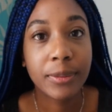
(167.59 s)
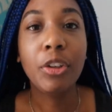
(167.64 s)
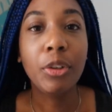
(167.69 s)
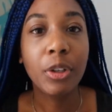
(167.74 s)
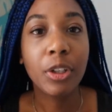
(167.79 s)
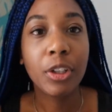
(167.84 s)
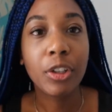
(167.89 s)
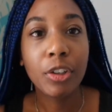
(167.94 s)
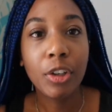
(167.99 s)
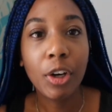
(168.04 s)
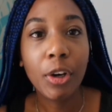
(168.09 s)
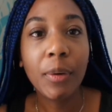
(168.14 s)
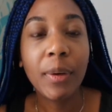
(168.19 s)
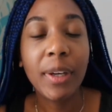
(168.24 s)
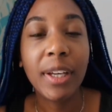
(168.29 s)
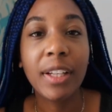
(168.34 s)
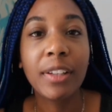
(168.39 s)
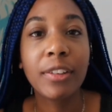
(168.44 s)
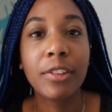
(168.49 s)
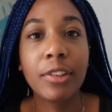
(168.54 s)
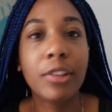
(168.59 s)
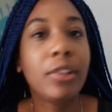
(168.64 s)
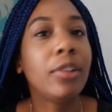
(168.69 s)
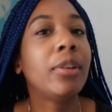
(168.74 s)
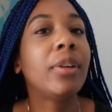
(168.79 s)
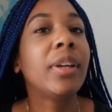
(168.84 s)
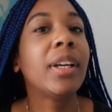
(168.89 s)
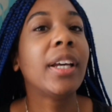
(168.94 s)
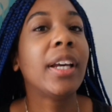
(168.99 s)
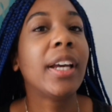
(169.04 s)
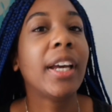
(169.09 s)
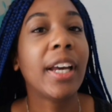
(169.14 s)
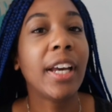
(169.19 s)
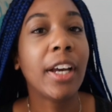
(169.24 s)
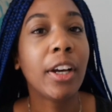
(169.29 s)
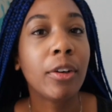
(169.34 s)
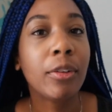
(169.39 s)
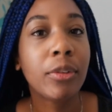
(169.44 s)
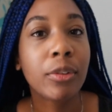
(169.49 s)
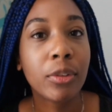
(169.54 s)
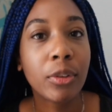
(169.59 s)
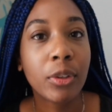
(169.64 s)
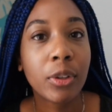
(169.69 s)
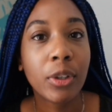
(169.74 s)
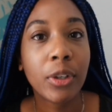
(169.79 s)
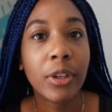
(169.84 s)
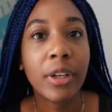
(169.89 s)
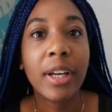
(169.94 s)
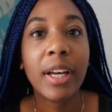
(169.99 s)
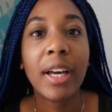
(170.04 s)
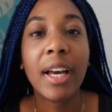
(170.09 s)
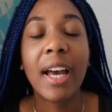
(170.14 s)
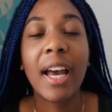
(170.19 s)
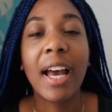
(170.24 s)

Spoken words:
You can go into a health store